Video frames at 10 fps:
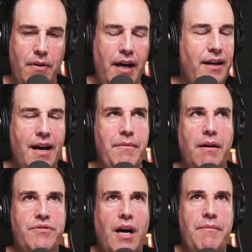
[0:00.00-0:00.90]

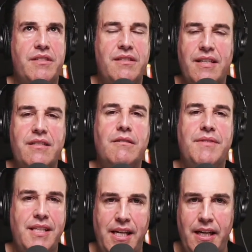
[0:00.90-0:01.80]
I'm a
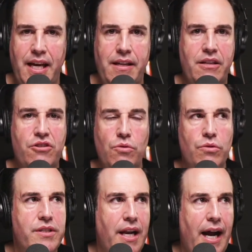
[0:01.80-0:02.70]
systems geek, and the
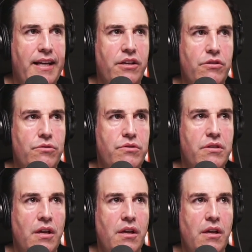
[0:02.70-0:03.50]
tools that I use